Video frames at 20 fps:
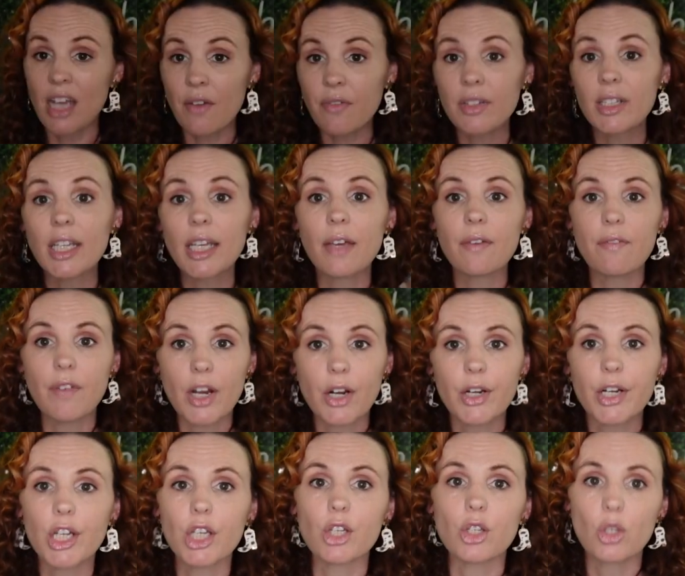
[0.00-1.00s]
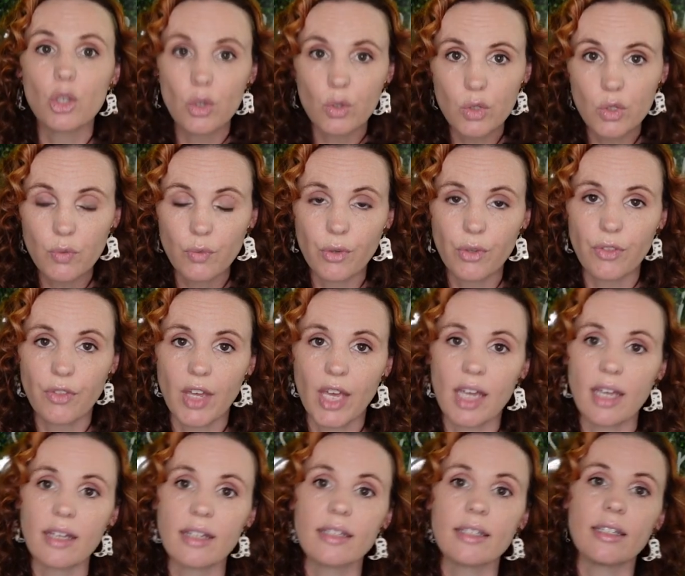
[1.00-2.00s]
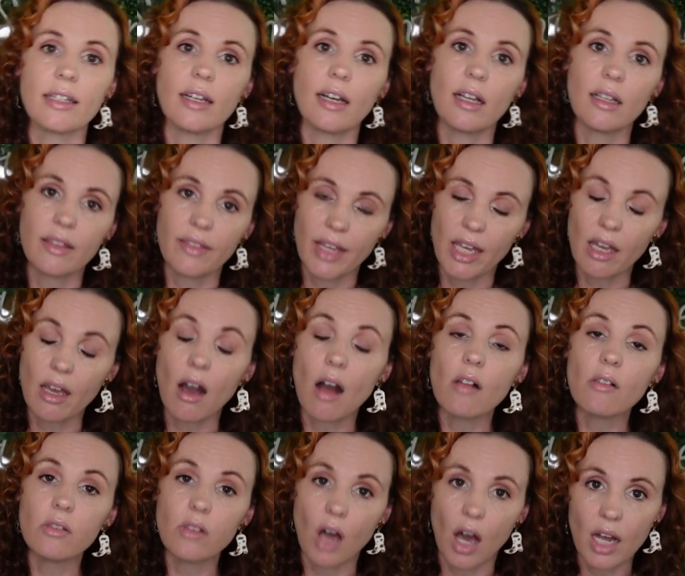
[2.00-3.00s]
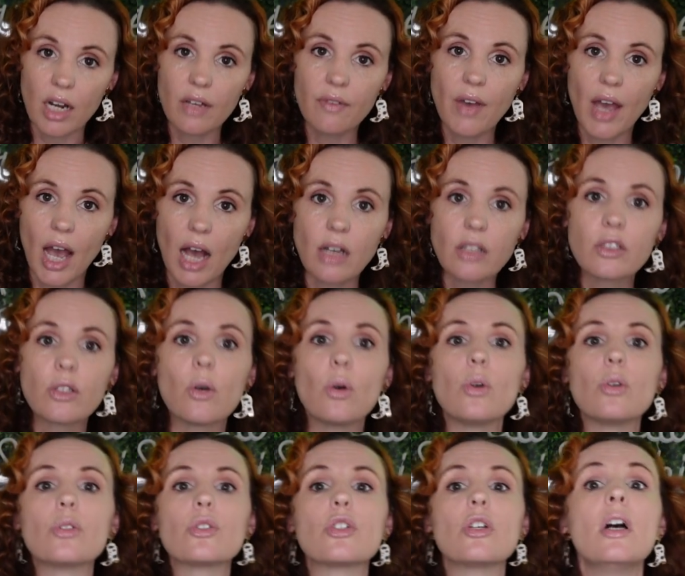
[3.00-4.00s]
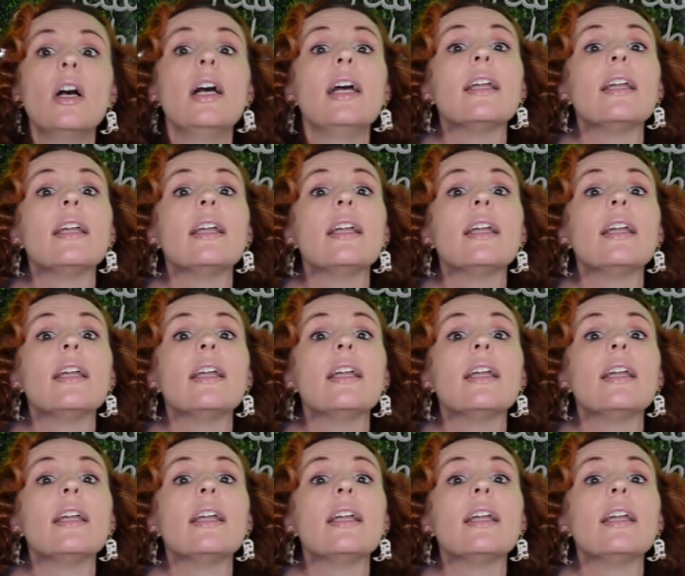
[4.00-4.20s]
definitely very useful things that I think a lot of households